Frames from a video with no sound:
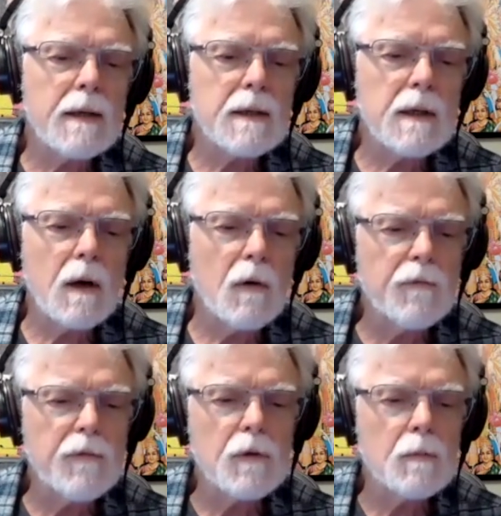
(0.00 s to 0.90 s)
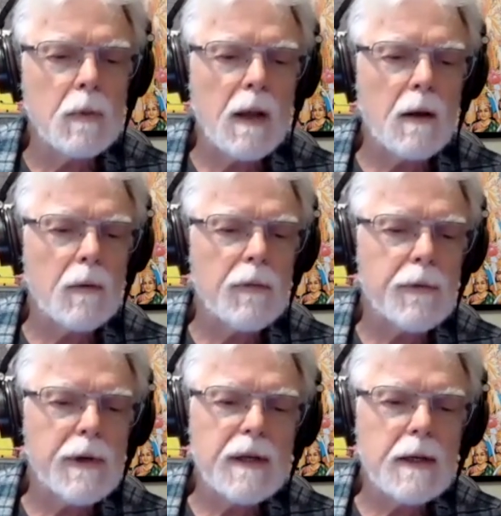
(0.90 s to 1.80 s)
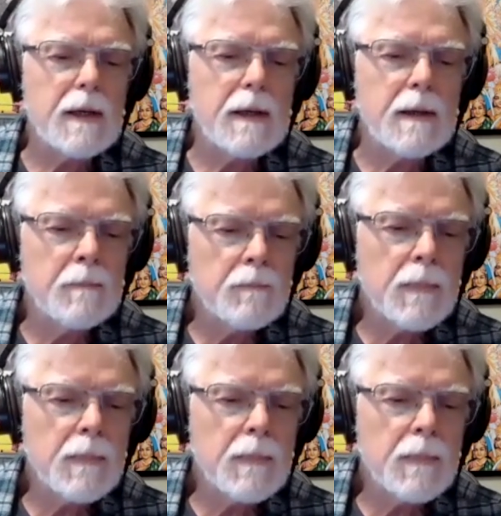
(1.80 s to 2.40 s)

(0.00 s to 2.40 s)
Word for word: to go full-blown 3D?